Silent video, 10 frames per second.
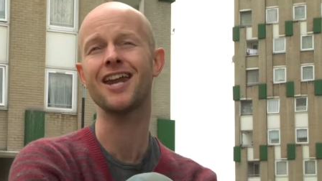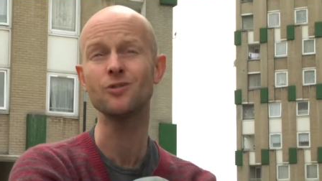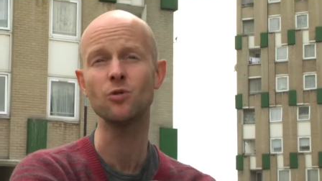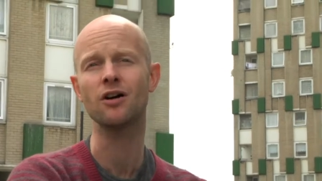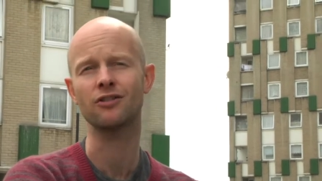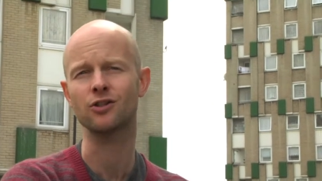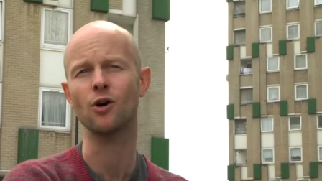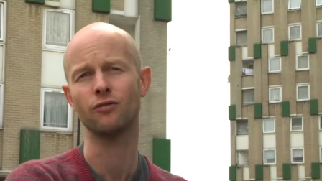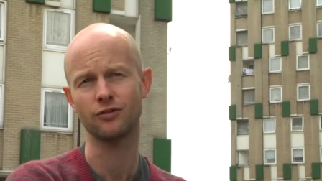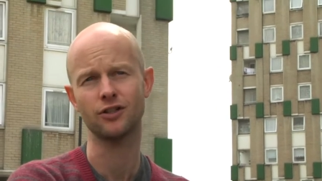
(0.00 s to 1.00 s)
any work that's
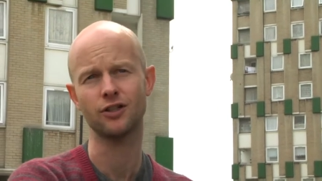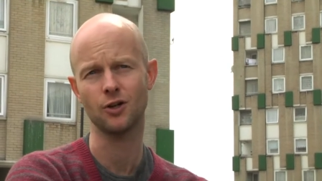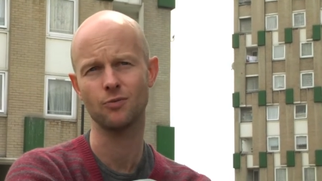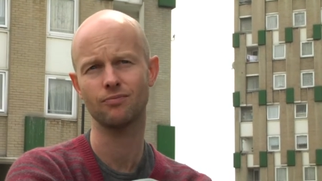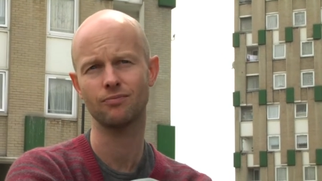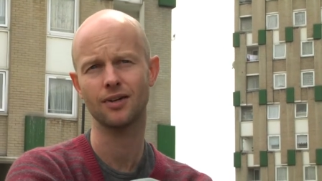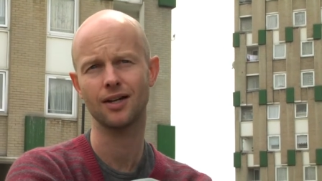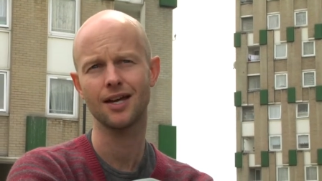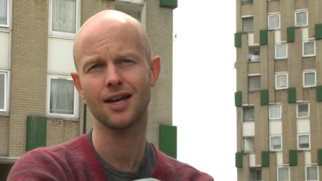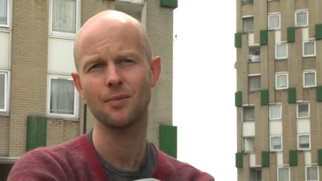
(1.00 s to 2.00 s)
offered to you,
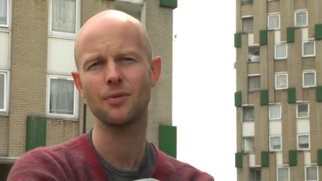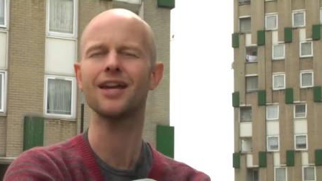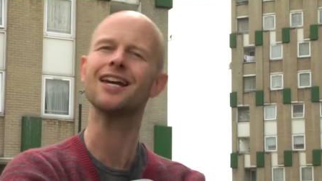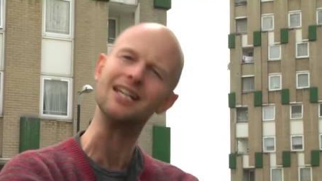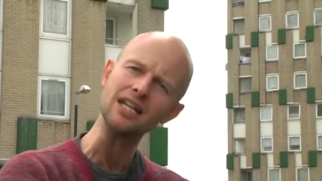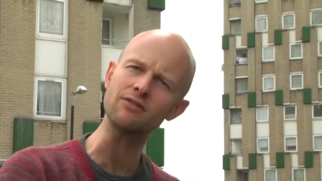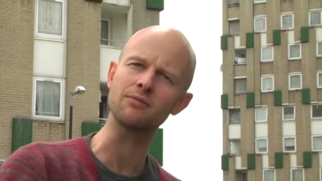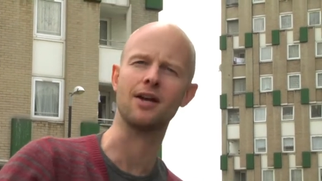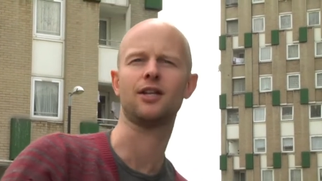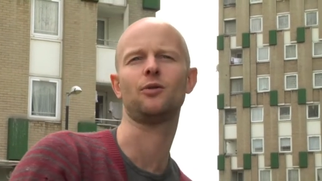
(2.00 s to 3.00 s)
but they can
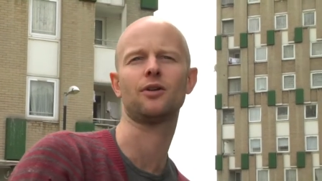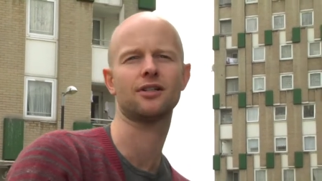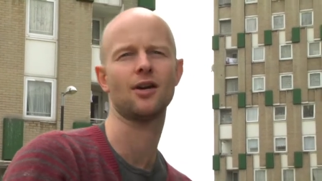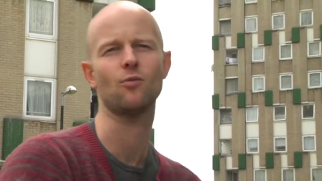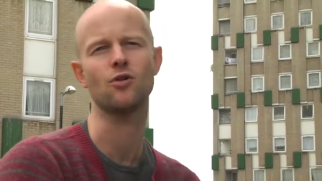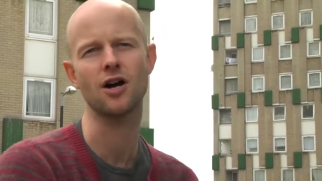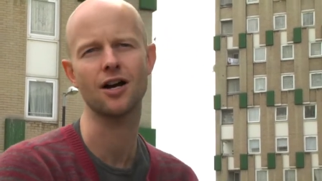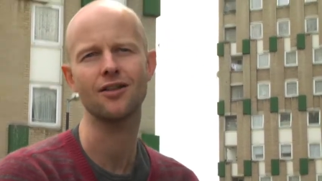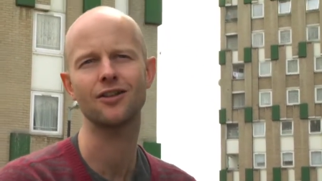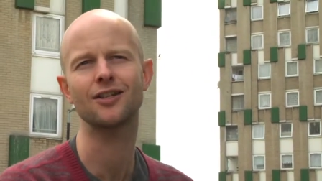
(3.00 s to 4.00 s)
even make you accept work
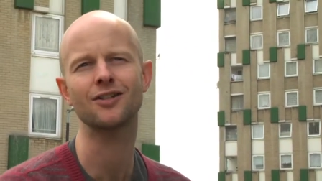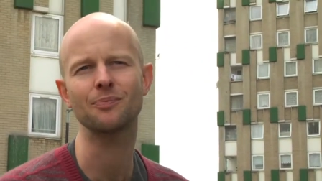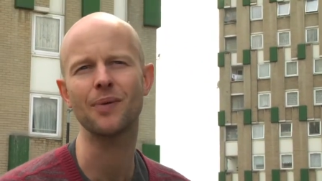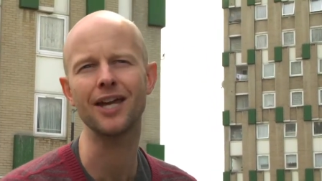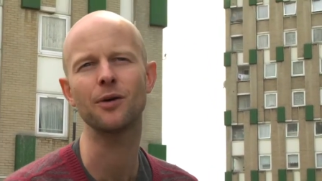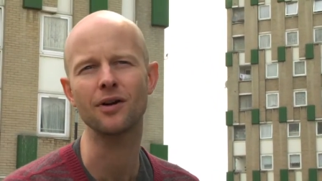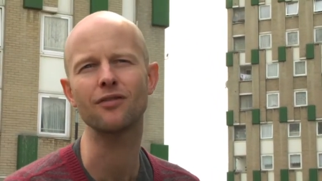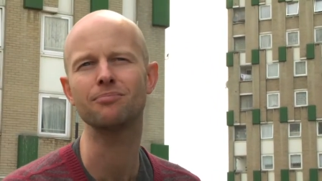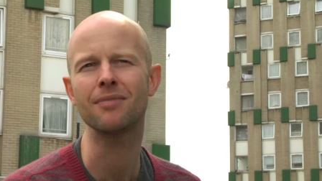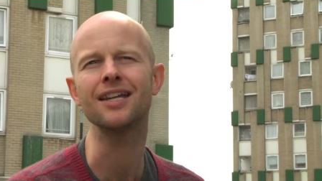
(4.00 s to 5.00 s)
that doesn't pay you
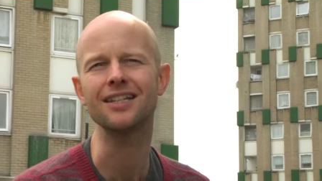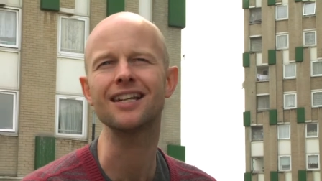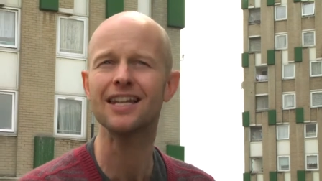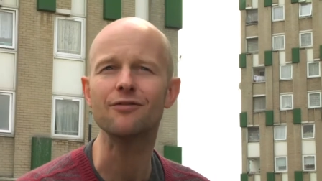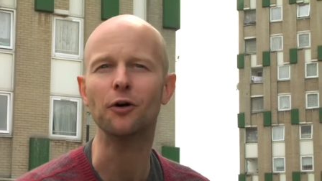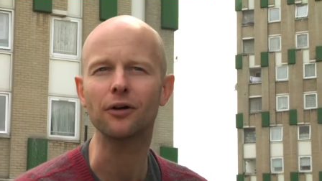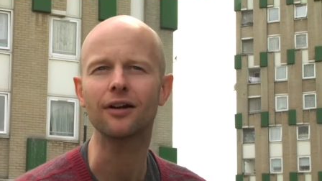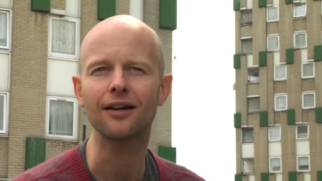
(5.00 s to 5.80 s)
enough money to live on.